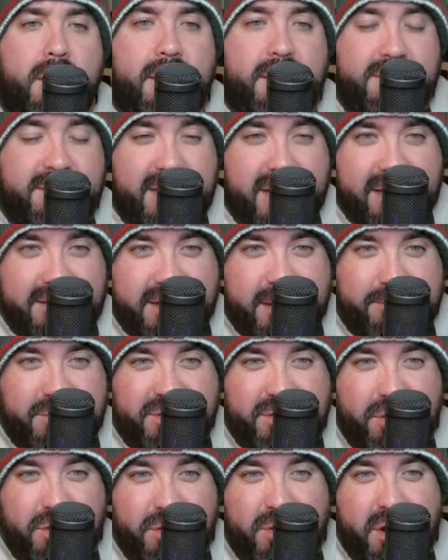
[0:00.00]
Today's
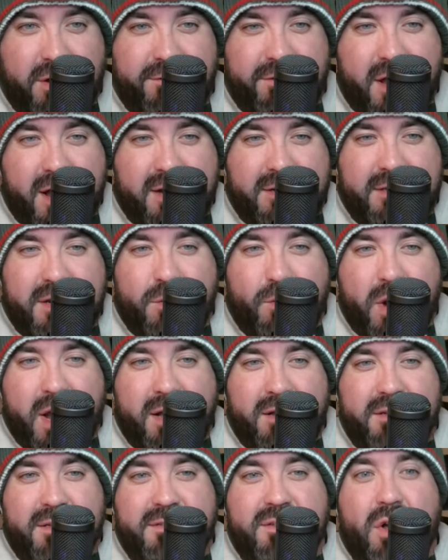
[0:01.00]
episode of Locked on
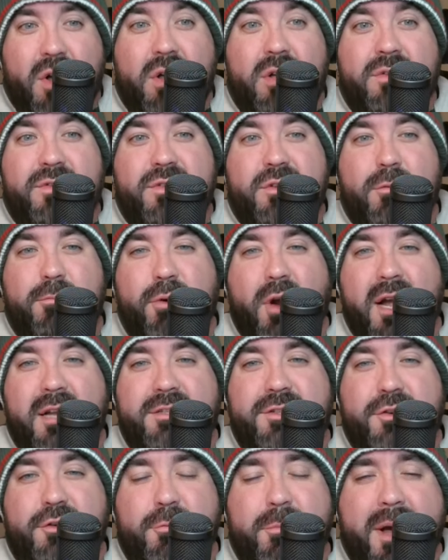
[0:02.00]
Wild is also
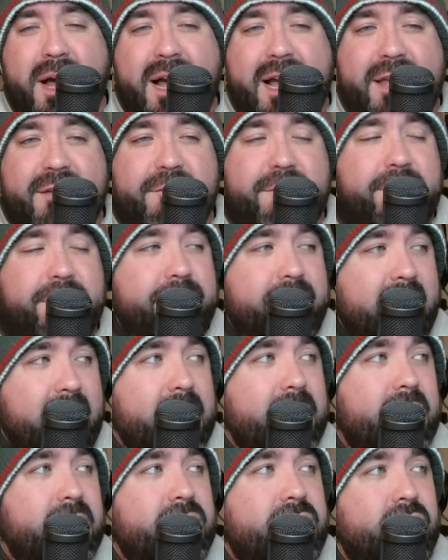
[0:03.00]
brought to you by
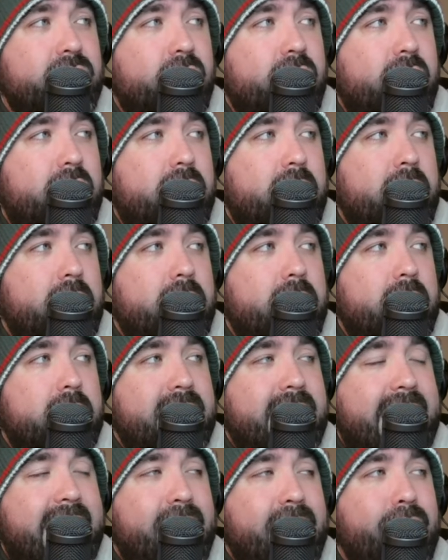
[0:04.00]
FanDuel.
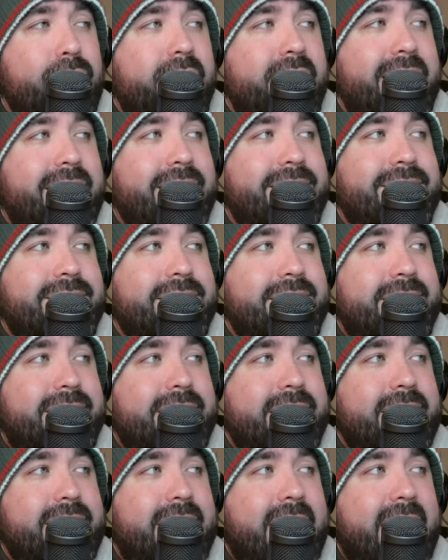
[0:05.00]
Now that
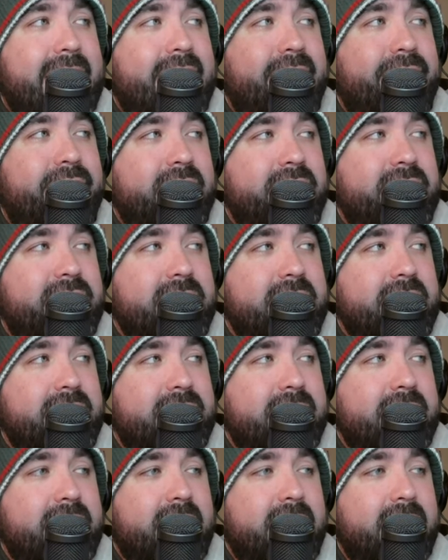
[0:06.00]
the NFL
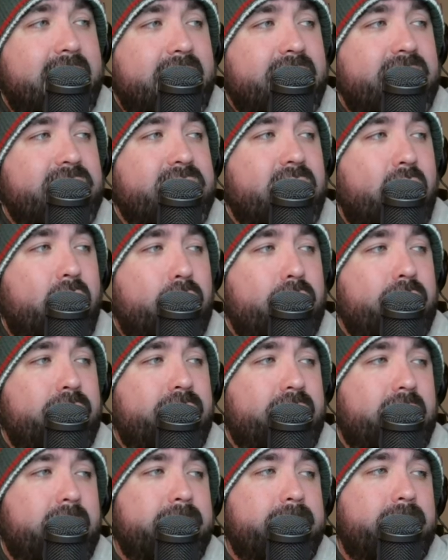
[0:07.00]
season is
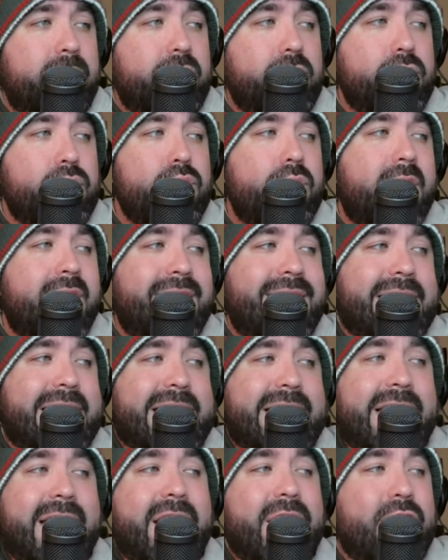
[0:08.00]
over, you can
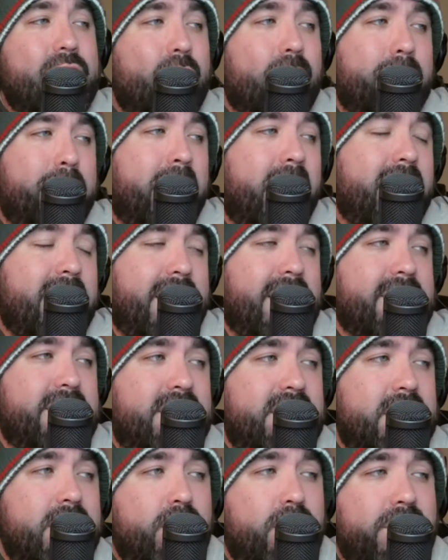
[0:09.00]
get your
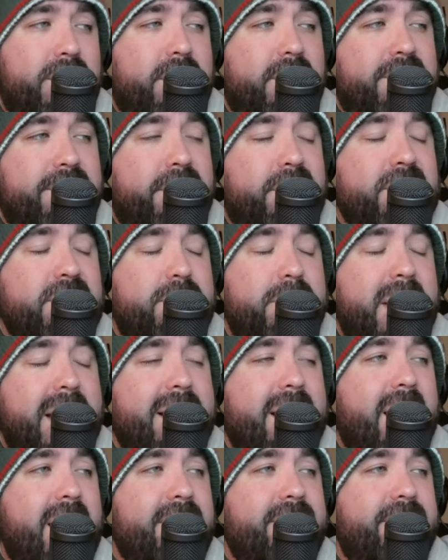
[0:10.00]
buckets with your first
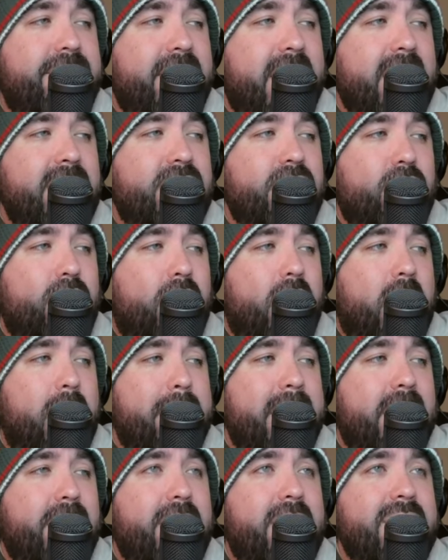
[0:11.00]
bet on FanDuel,
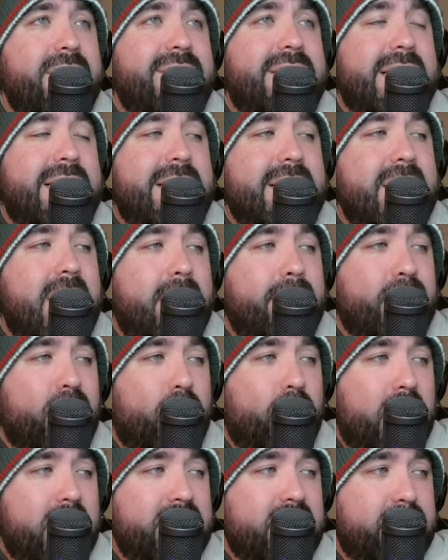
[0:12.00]
America's number
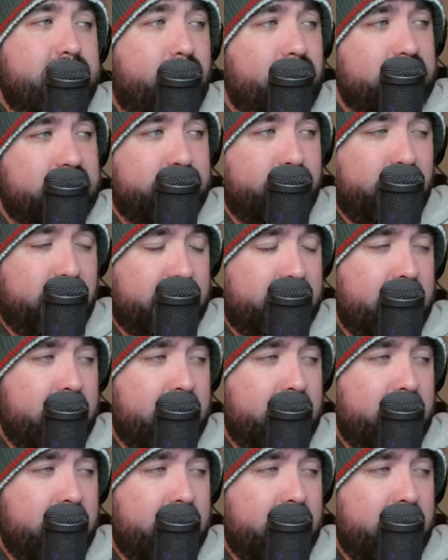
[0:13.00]
one sportsbook.